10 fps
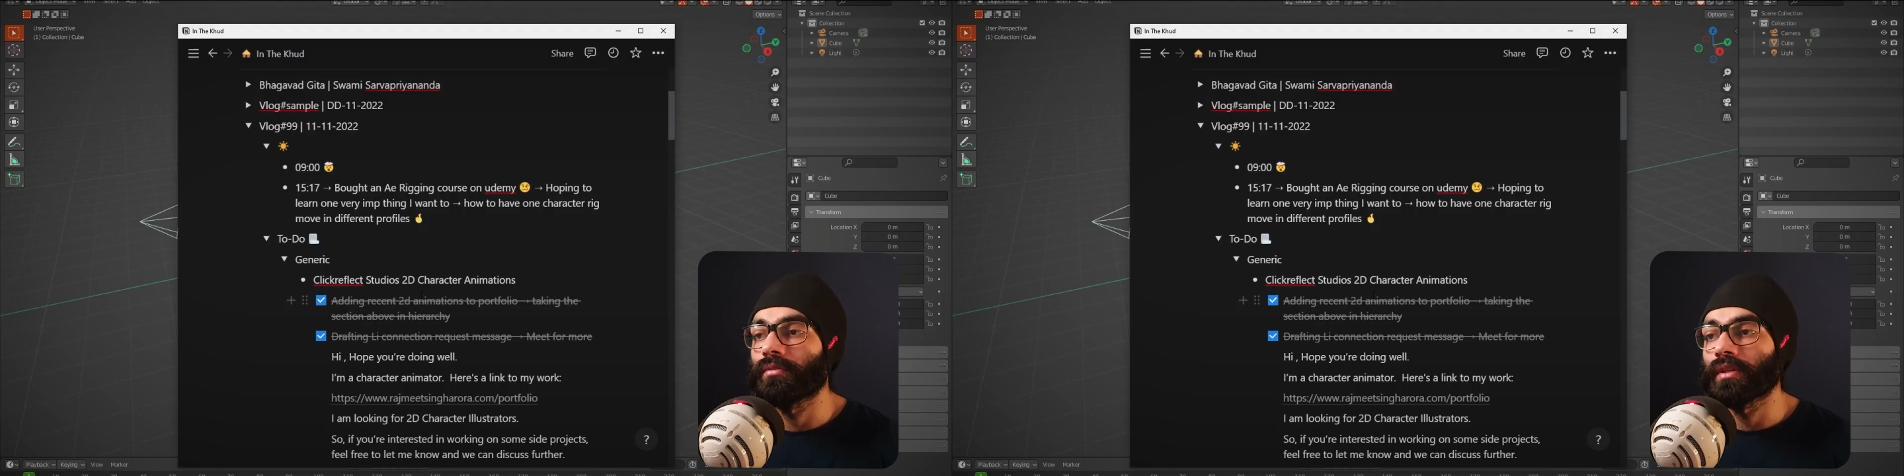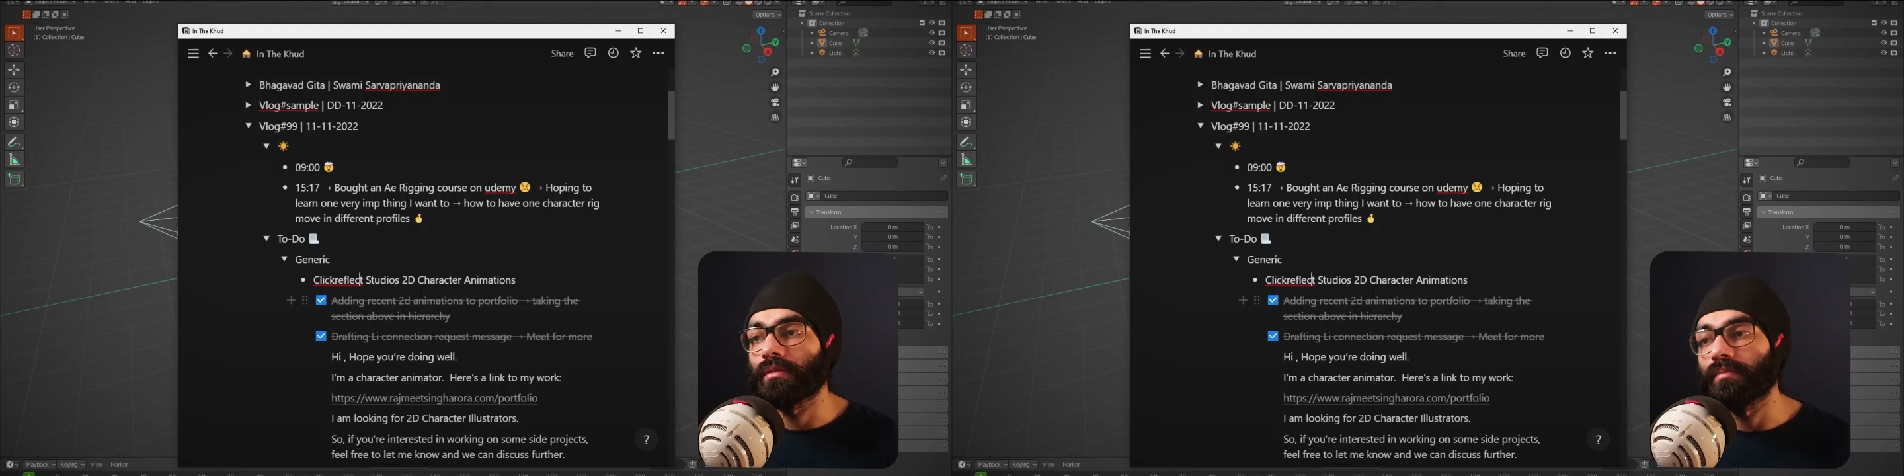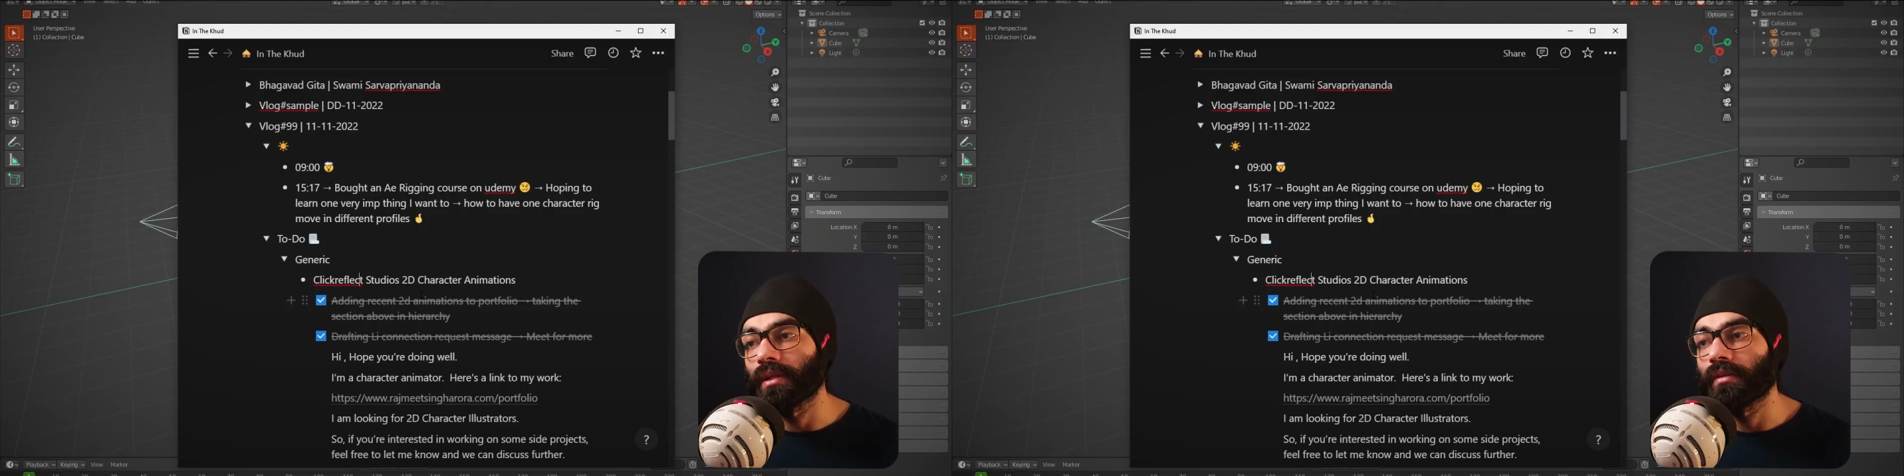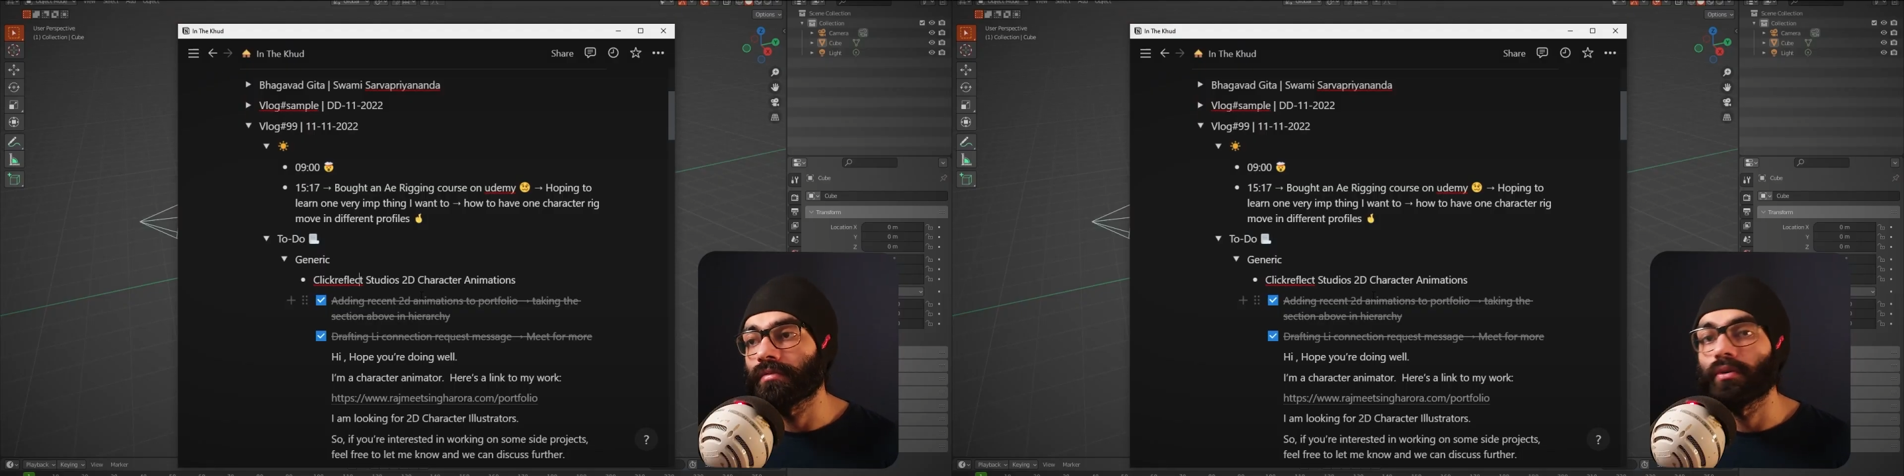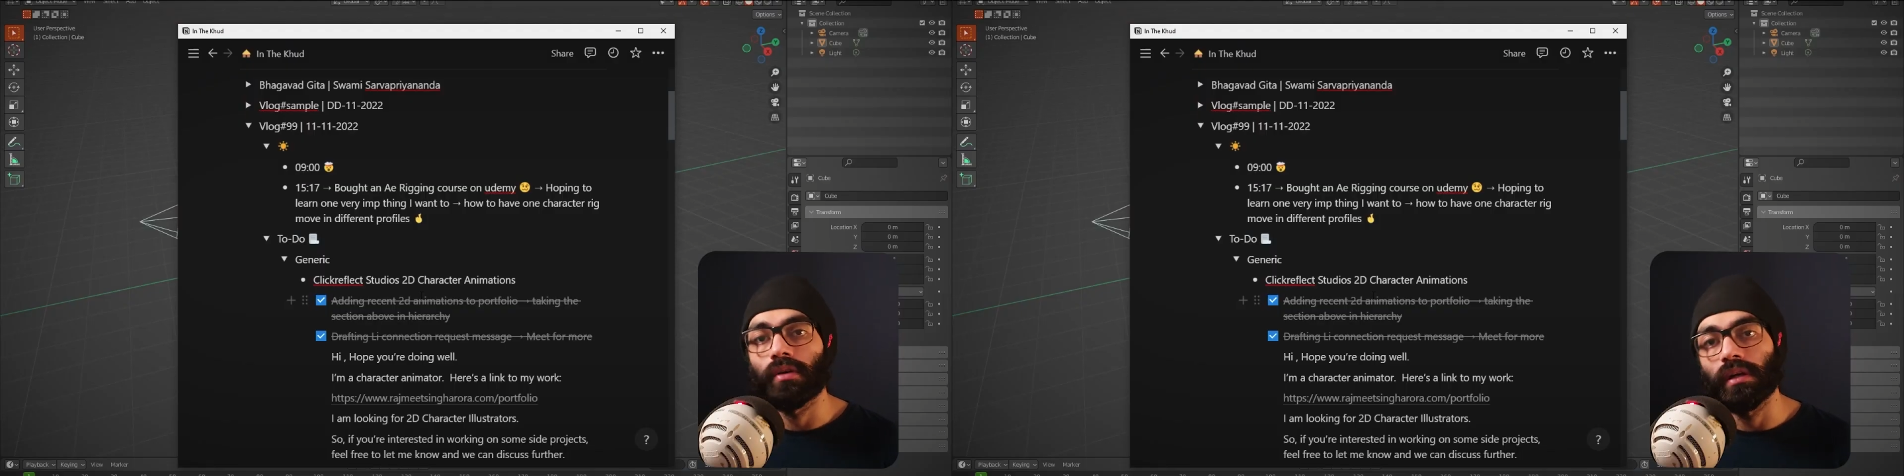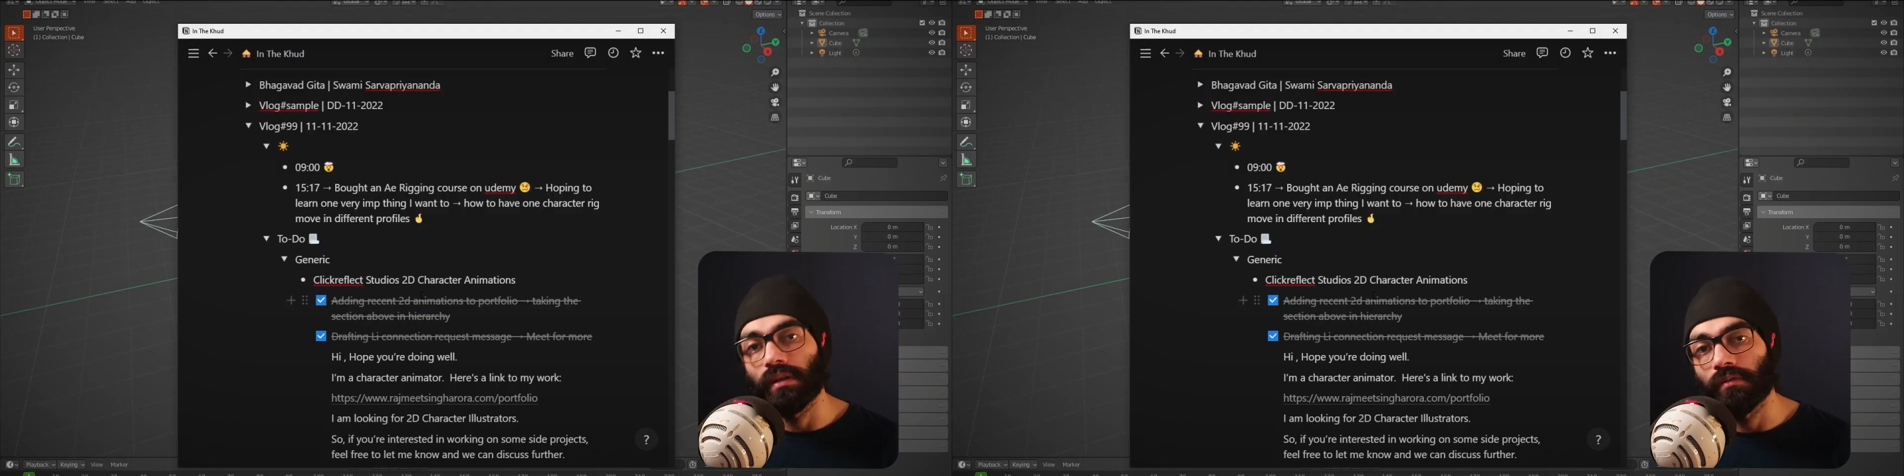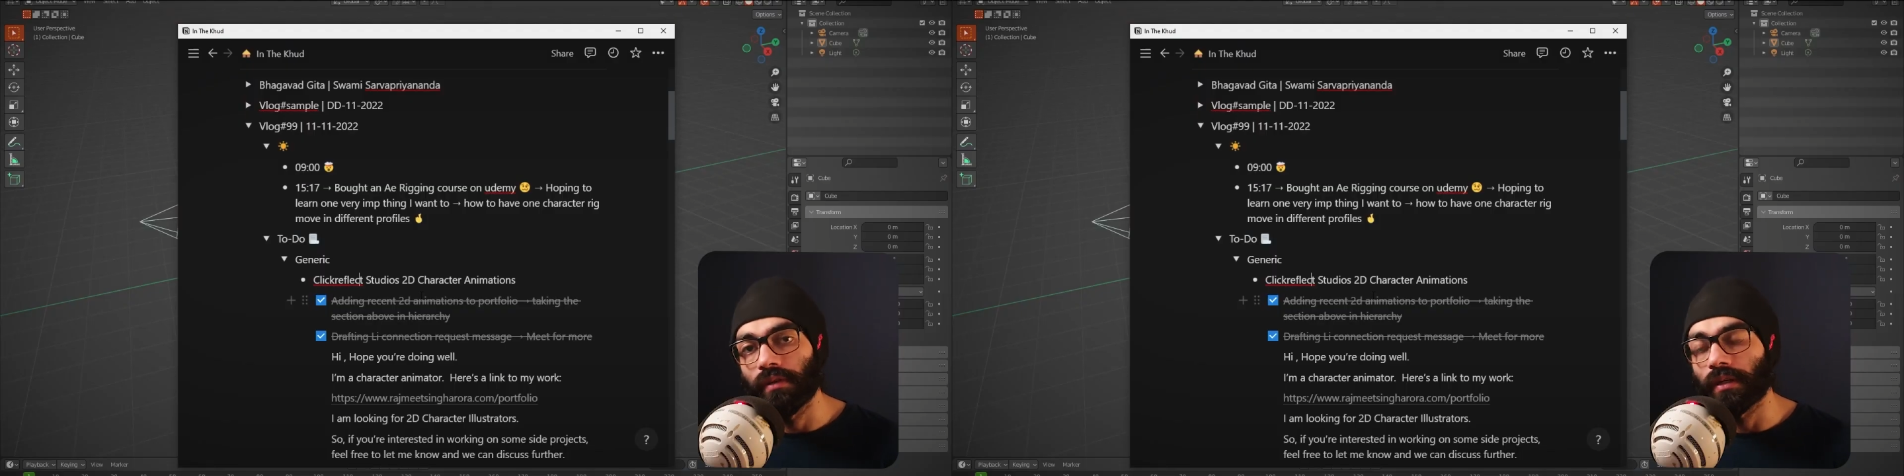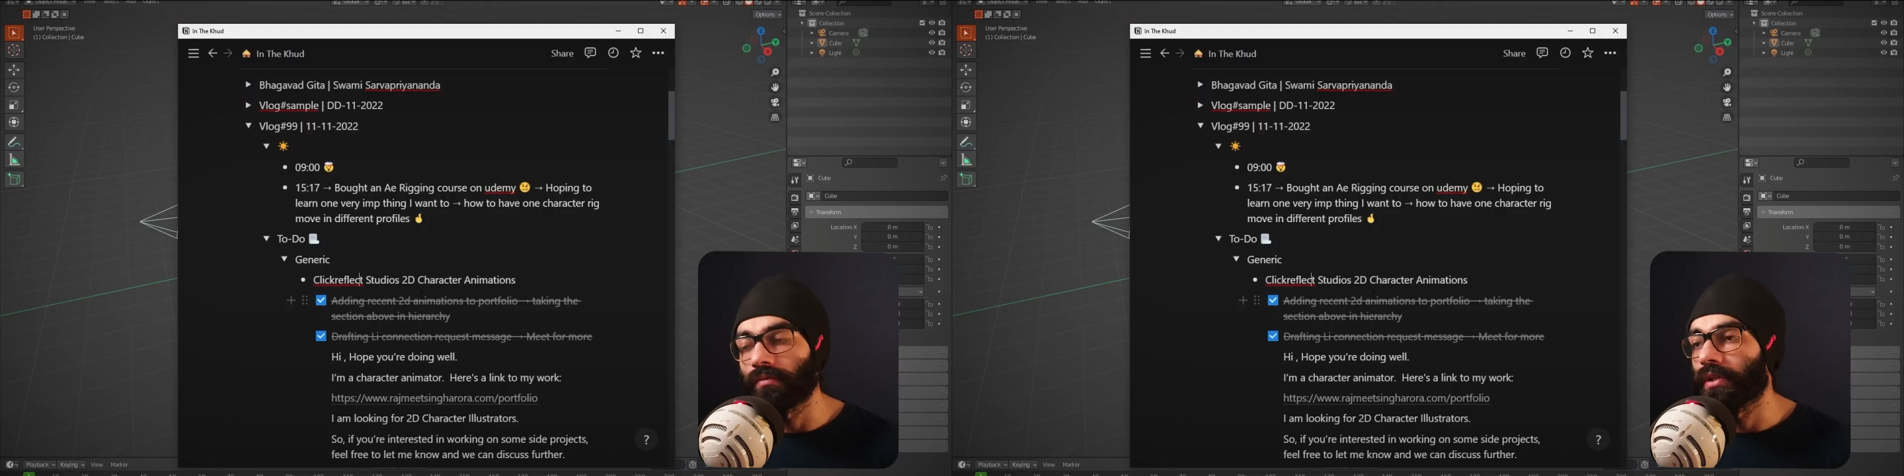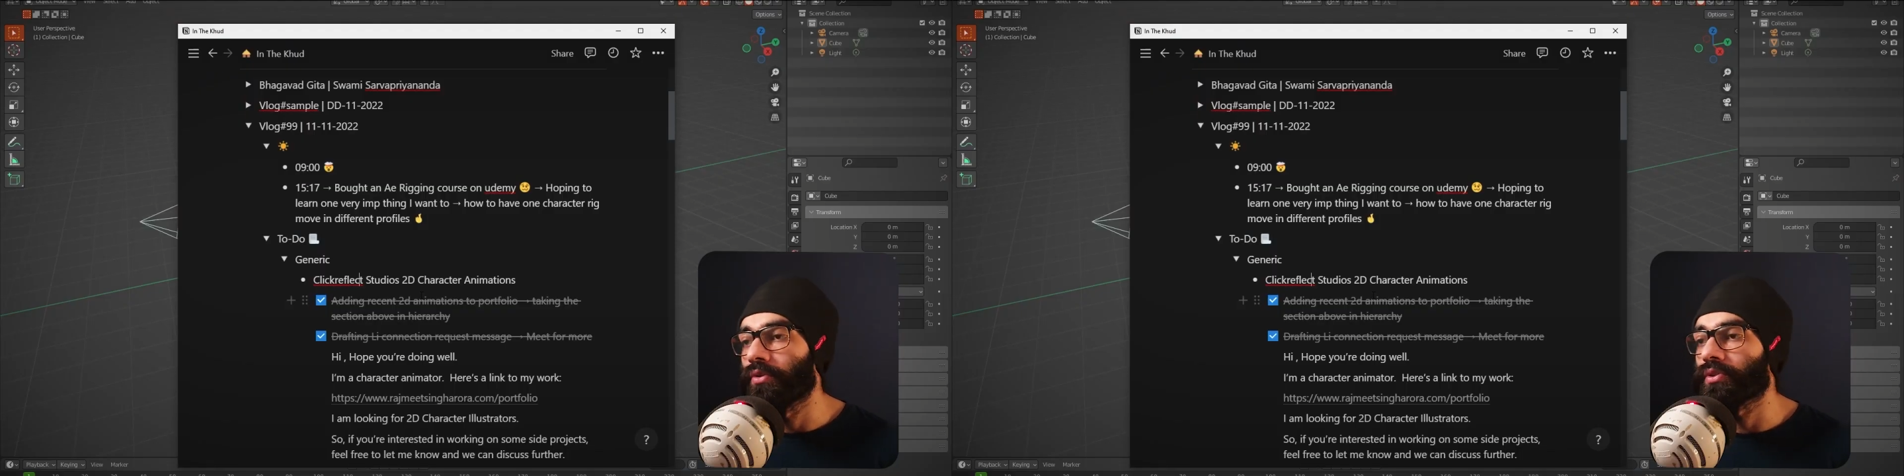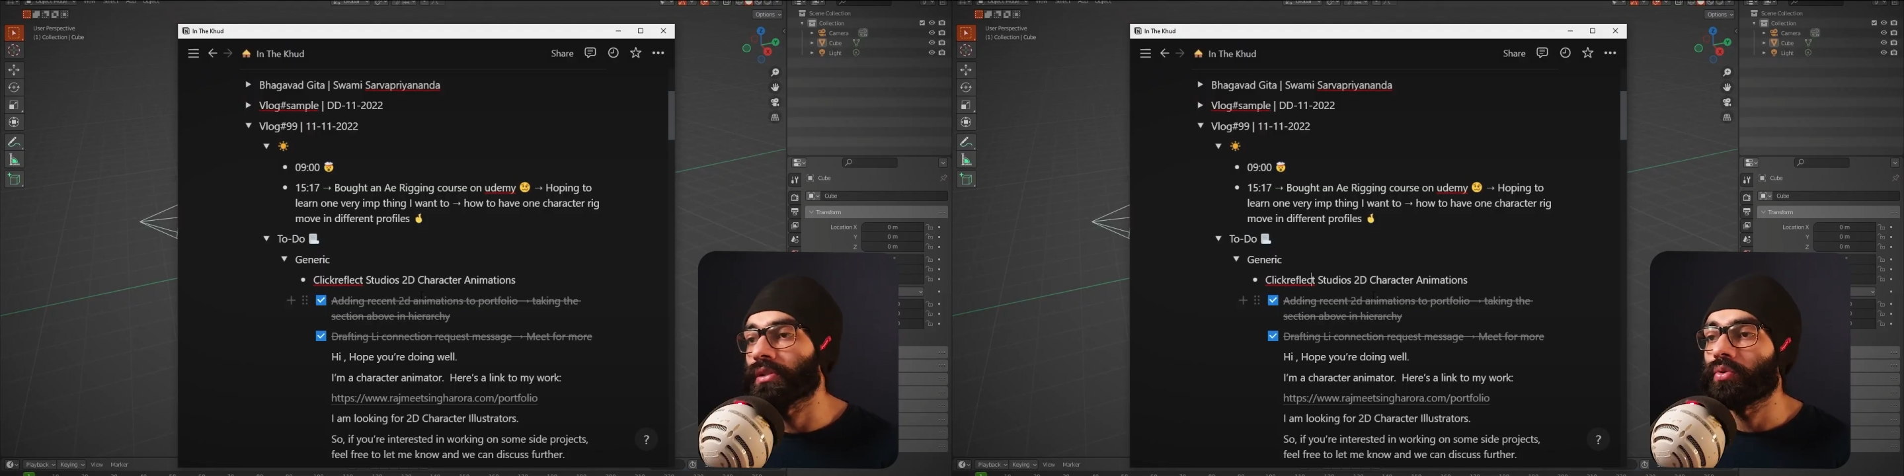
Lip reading: with me for Click Reflect videos.